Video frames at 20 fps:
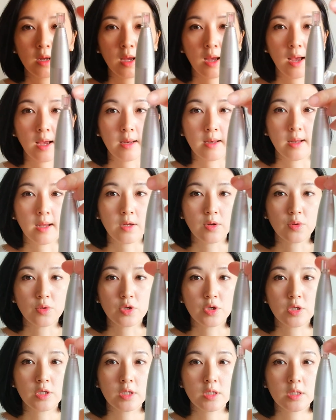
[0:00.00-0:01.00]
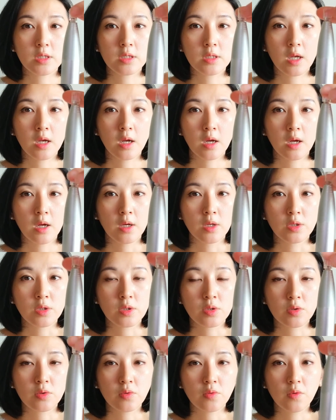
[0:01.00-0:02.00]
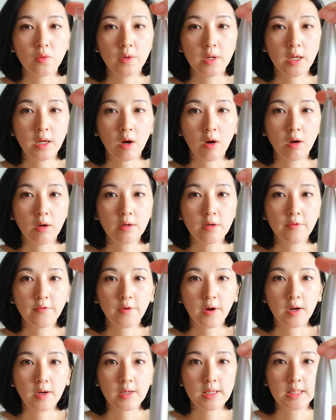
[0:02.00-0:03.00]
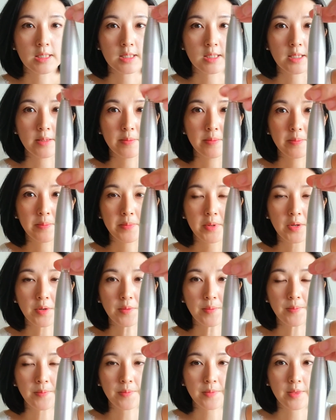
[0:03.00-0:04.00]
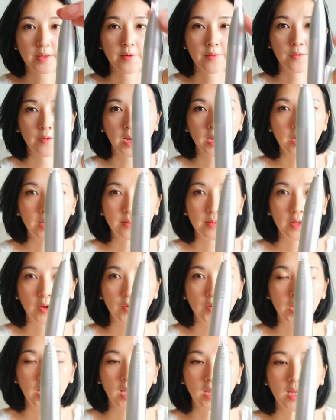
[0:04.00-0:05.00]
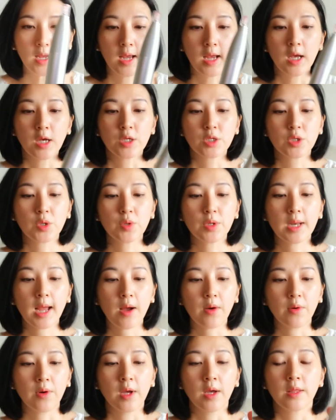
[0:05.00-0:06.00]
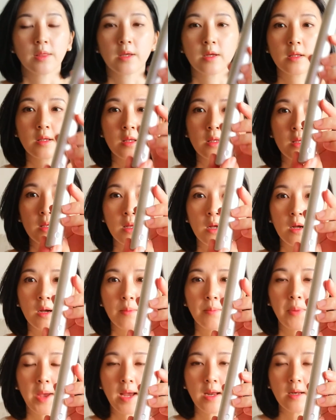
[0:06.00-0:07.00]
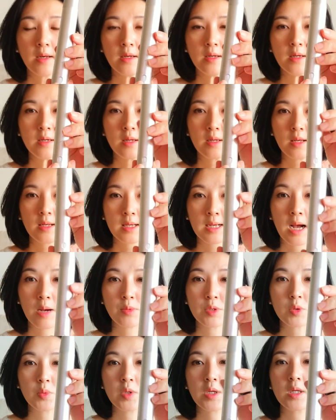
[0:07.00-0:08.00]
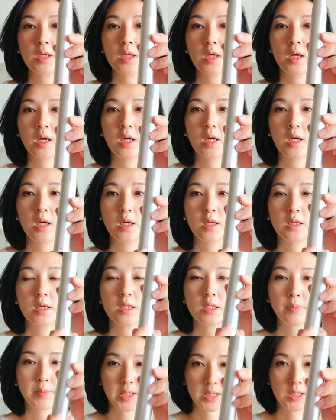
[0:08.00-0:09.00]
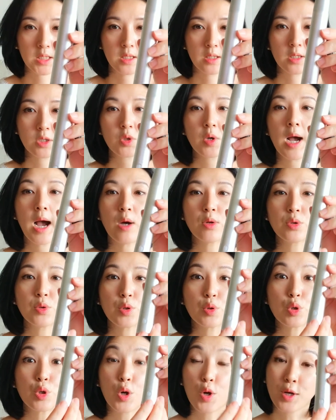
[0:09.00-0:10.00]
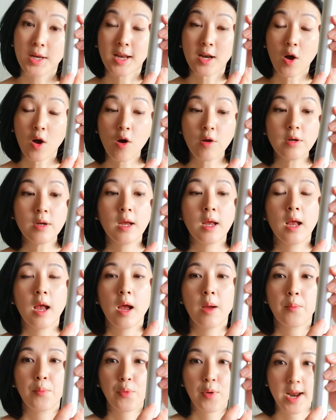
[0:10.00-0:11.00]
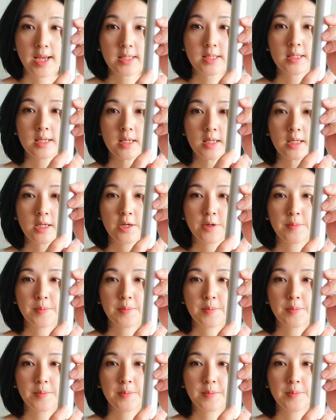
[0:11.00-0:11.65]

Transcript: and then you just screw it on. Very simple, right? Okay. So now the pen comes with this button. So how do you turn it on? Press it